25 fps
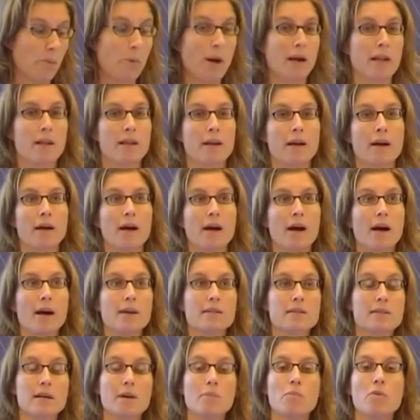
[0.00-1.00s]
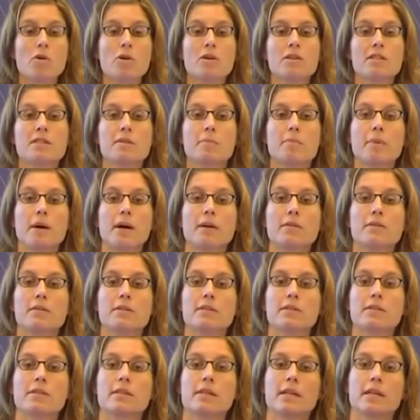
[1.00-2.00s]
Well, some words about
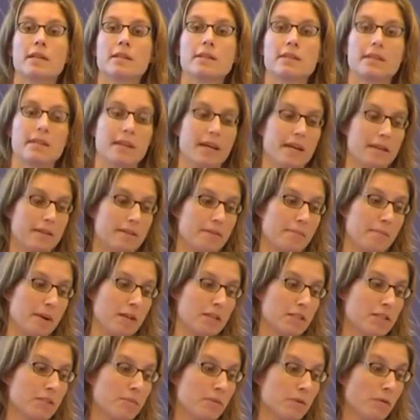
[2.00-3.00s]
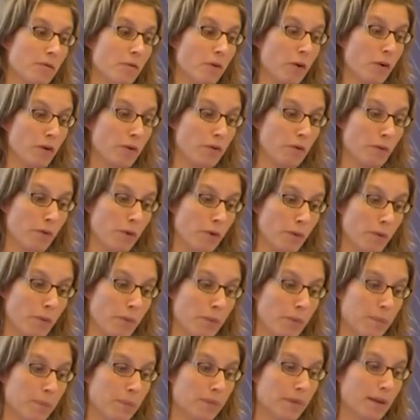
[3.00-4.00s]
the indicator management workflow.
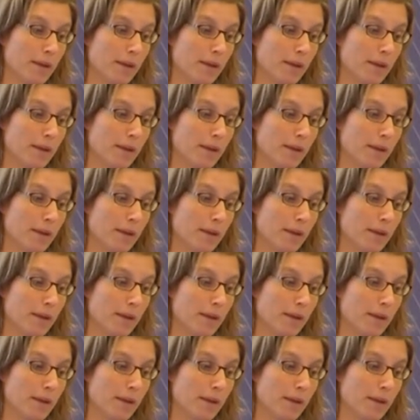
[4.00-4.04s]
